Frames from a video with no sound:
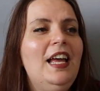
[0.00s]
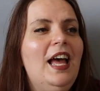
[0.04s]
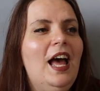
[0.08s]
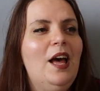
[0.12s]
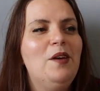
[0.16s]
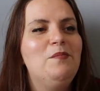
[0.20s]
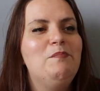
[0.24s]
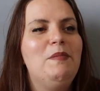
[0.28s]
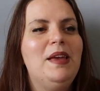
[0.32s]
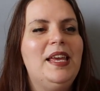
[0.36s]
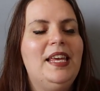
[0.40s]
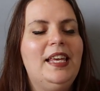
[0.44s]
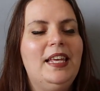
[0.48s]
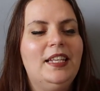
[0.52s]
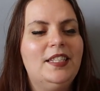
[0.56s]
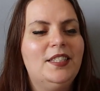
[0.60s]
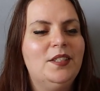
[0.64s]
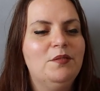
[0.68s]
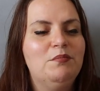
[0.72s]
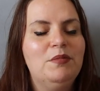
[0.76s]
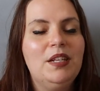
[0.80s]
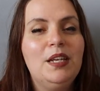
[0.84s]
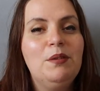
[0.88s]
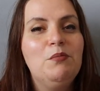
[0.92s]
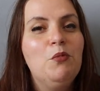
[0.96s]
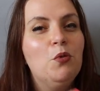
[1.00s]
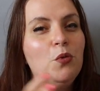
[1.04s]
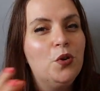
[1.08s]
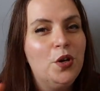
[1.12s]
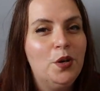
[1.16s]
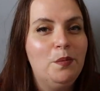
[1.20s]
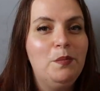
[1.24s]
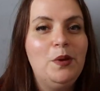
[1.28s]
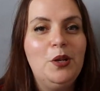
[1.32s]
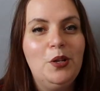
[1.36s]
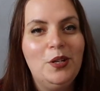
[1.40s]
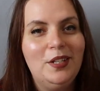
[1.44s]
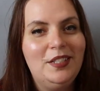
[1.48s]
and make it something more
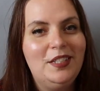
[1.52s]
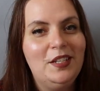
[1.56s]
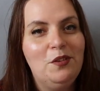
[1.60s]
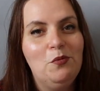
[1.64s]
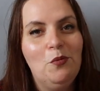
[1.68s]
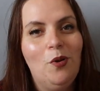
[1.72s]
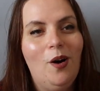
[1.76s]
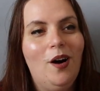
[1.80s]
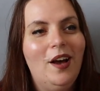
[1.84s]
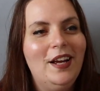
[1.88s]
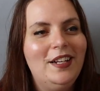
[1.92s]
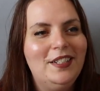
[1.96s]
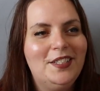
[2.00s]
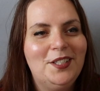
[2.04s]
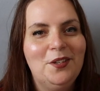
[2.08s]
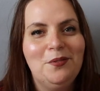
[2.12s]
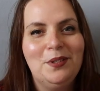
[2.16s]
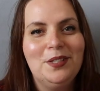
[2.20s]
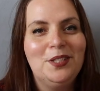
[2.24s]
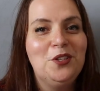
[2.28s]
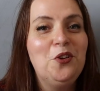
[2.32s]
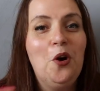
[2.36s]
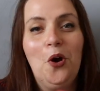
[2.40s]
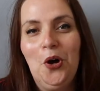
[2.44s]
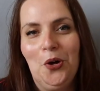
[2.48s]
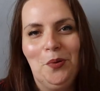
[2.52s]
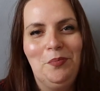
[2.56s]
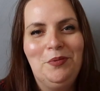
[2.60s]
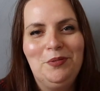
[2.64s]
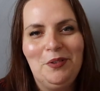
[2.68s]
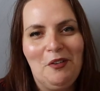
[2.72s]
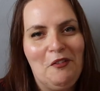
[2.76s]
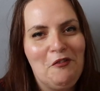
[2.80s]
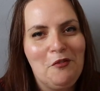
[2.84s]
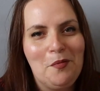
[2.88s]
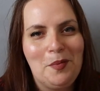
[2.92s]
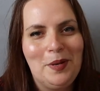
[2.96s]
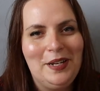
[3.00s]
community-wide, so it's not up to
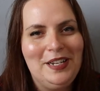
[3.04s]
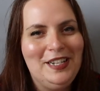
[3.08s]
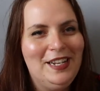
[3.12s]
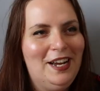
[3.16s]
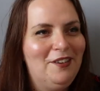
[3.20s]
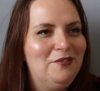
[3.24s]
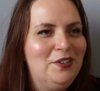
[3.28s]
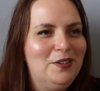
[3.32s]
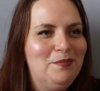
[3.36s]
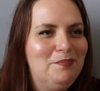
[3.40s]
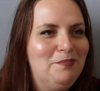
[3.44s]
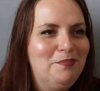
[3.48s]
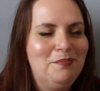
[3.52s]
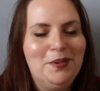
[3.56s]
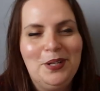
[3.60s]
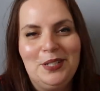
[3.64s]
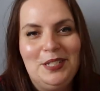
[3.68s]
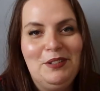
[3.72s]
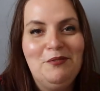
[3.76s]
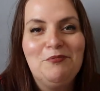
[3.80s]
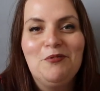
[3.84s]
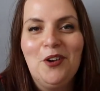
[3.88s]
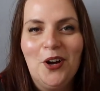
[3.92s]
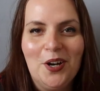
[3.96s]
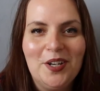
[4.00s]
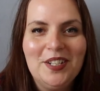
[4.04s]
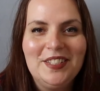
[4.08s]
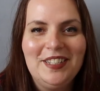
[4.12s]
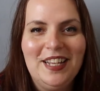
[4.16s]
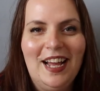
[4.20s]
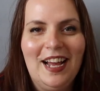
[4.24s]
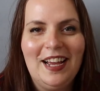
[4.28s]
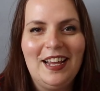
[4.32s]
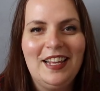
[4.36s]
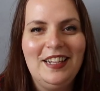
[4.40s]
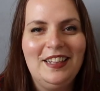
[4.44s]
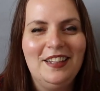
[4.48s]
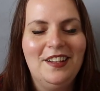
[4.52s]
everybody to have a bloody
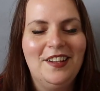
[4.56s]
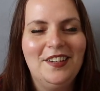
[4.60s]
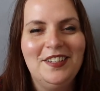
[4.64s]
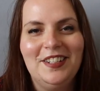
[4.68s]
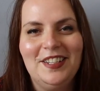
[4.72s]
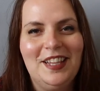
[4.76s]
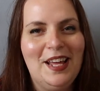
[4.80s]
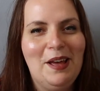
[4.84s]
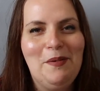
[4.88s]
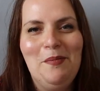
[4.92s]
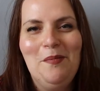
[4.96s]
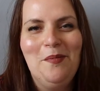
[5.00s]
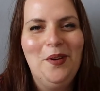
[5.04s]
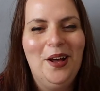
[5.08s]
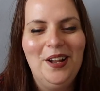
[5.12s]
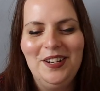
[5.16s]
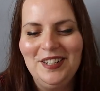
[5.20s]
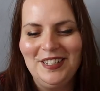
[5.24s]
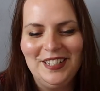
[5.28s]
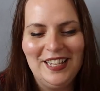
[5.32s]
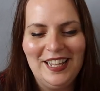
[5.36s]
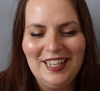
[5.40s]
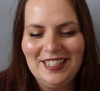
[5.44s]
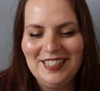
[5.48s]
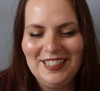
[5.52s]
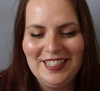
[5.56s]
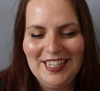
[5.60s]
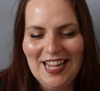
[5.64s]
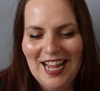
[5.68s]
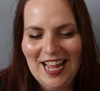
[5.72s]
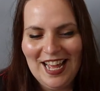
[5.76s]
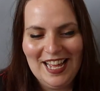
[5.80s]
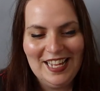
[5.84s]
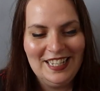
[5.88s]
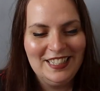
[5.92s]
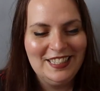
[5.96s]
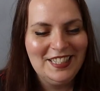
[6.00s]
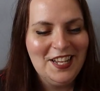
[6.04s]
rucksack in, under their
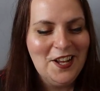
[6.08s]
stairs?